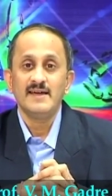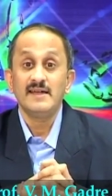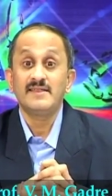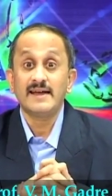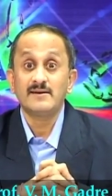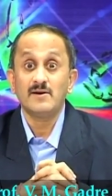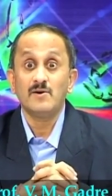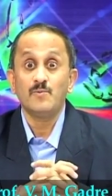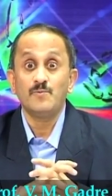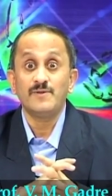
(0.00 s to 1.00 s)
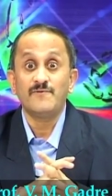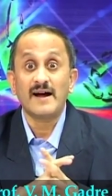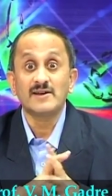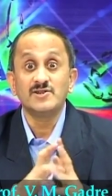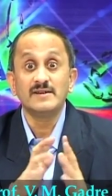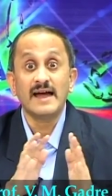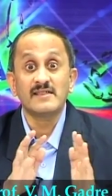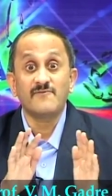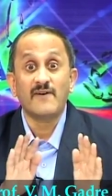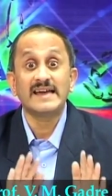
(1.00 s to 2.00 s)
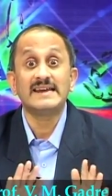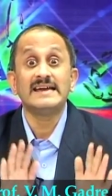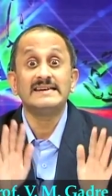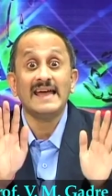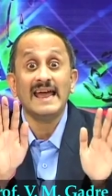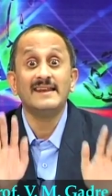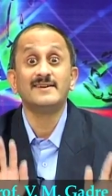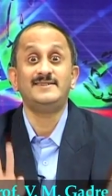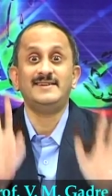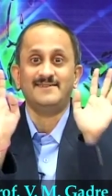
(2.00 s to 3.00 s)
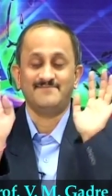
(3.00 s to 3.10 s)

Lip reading: is that the function has finite energy.